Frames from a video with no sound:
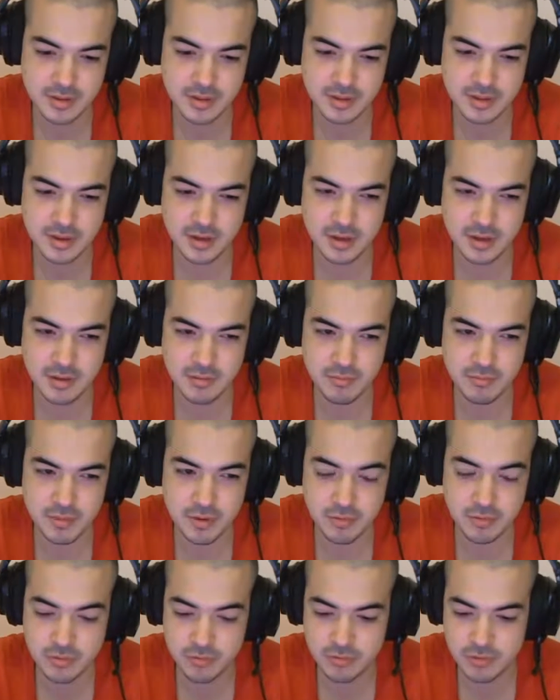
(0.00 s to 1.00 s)
then we
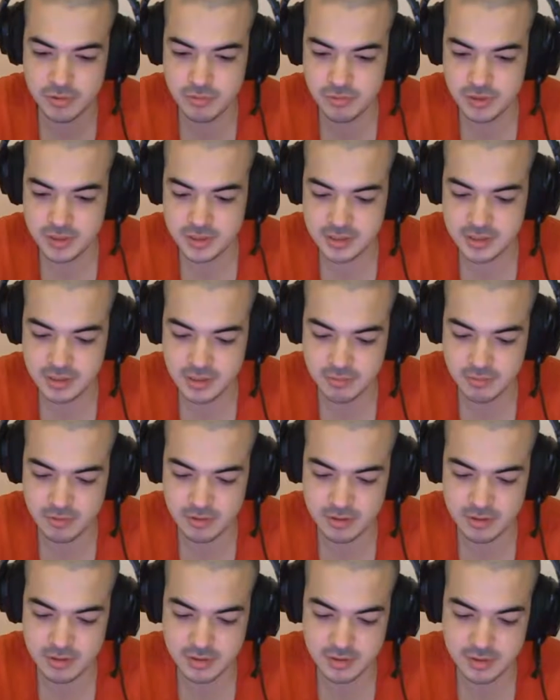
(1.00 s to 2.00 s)
don't want to waste time with
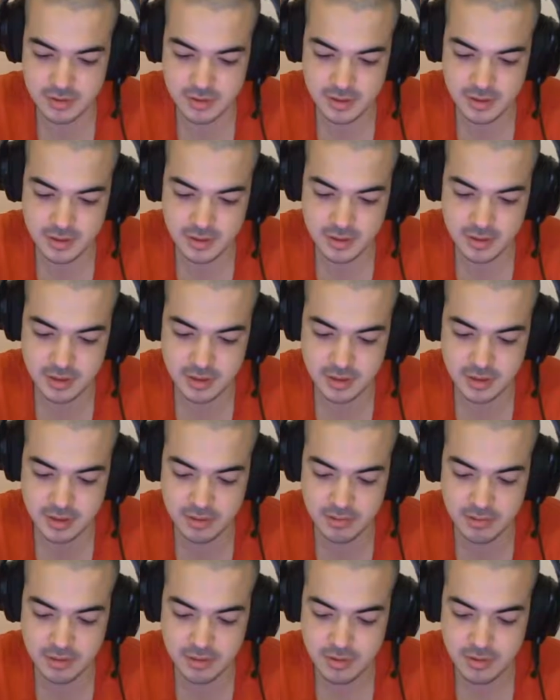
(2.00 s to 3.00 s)
it,
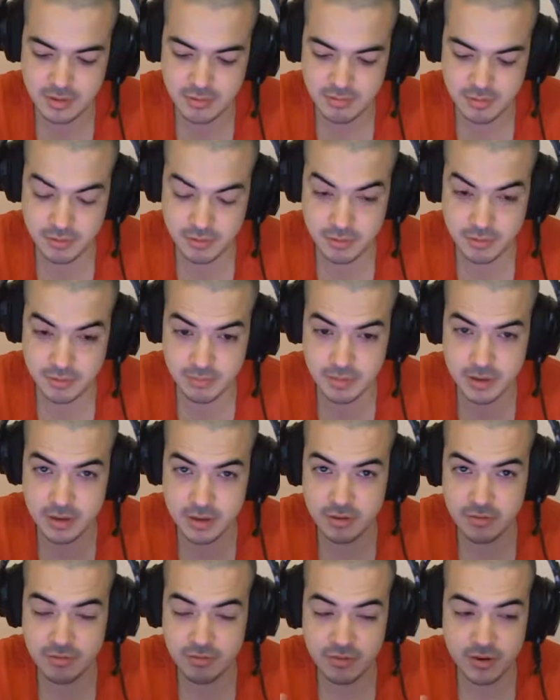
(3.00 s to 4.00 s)
and we want to make
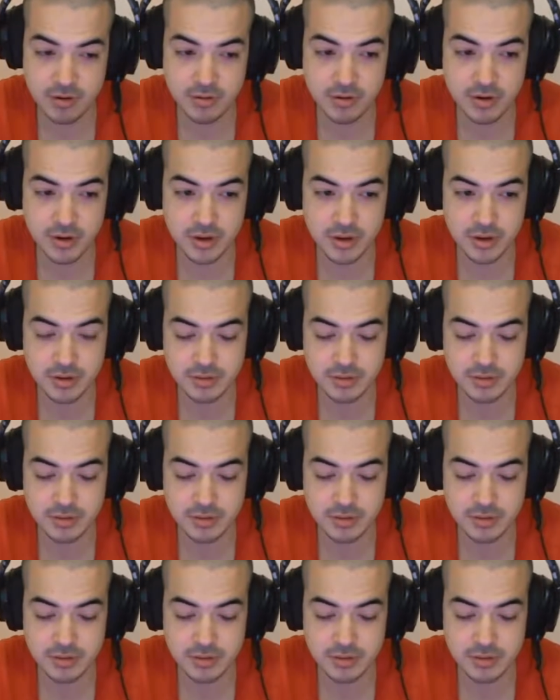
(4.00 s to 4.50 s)
it very